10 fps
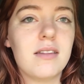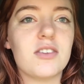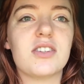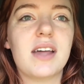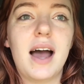
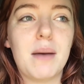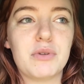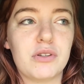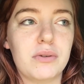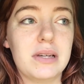just the
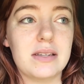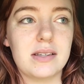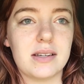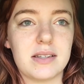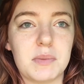absolute
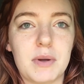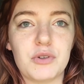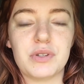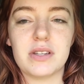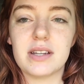easiest,
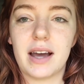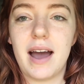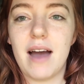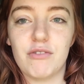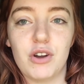especially since like I
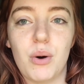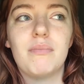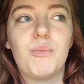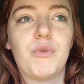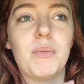have no
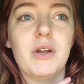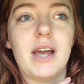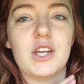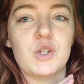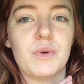
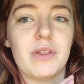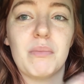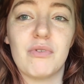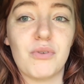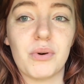communications with him
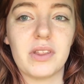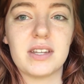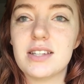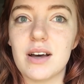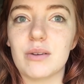before this.
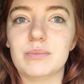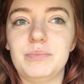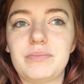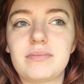So